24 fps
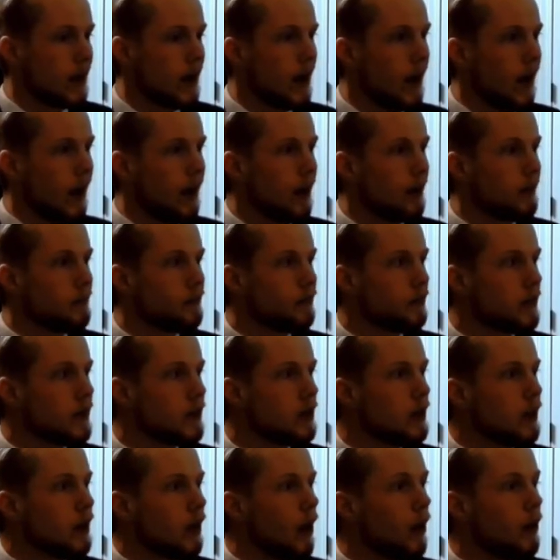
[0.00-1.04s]

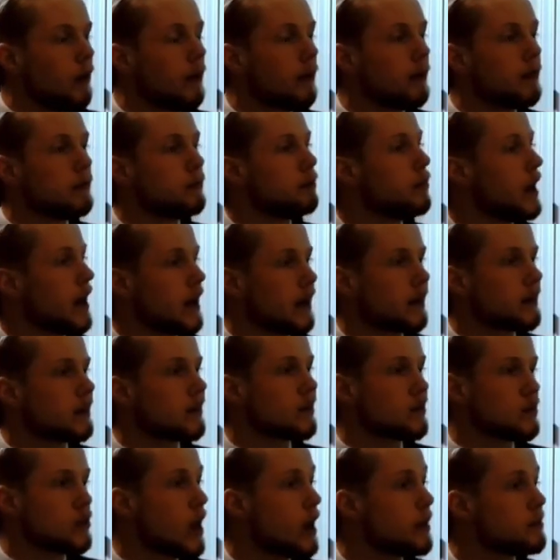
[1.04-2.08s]
But at
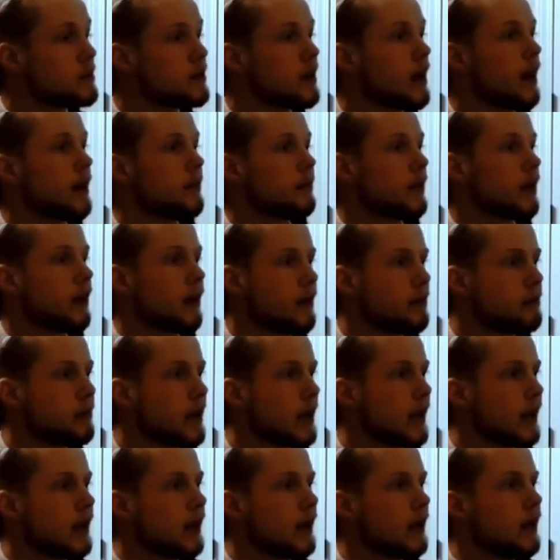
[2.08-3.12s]
the same time, there have
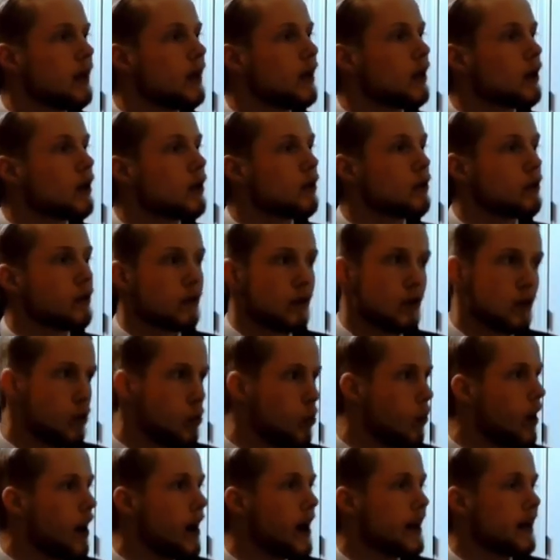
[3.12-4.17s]
been
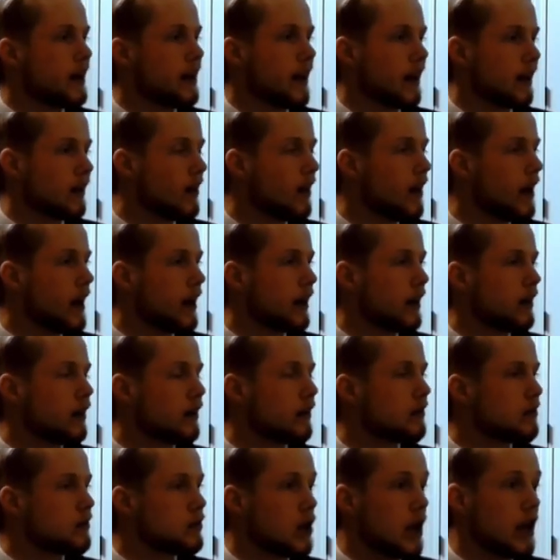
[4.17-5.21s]
quite a lot
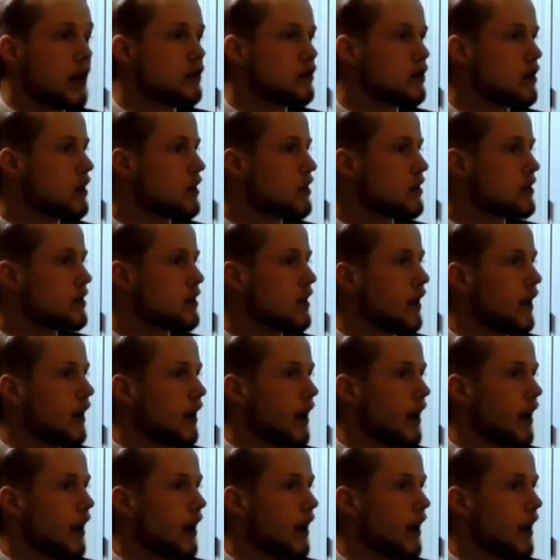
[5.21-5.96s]
of changes